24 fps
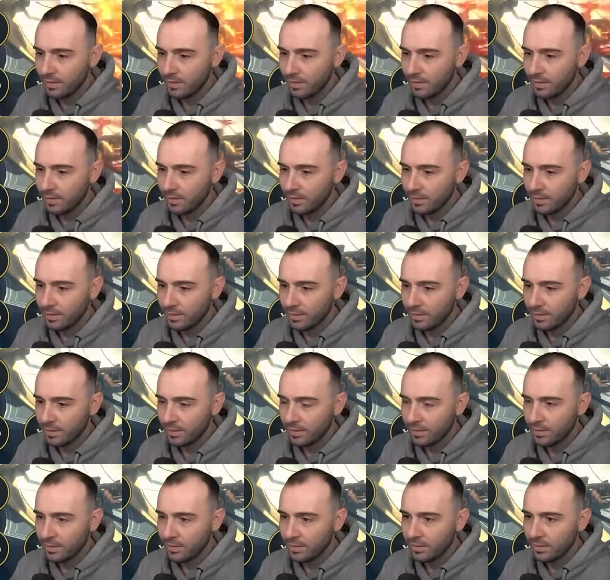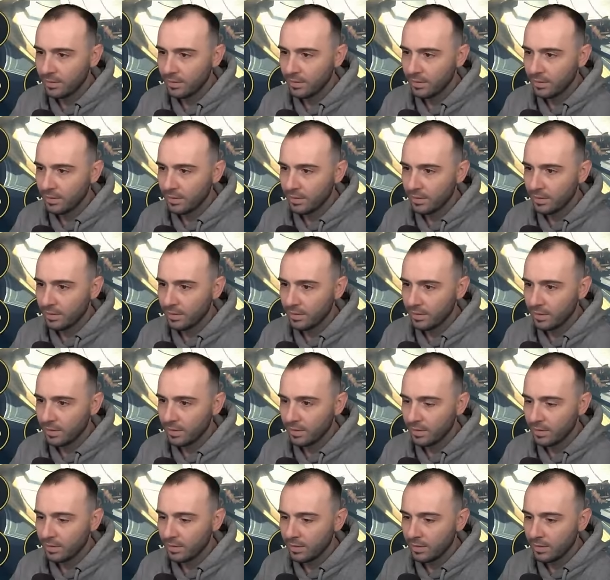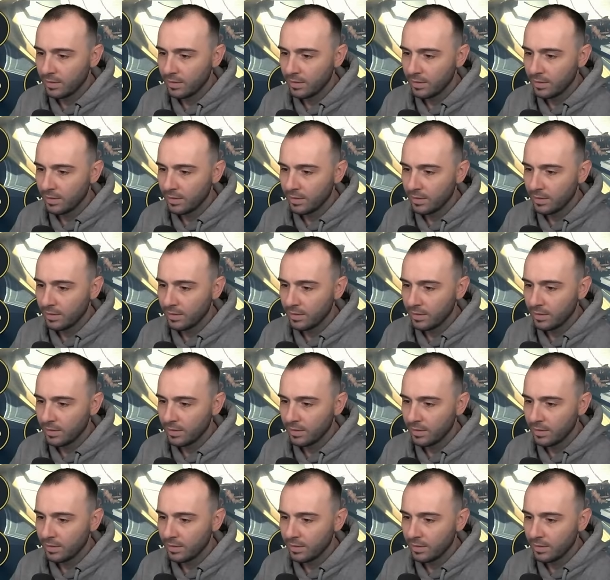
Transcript: No one is speaking in this clip.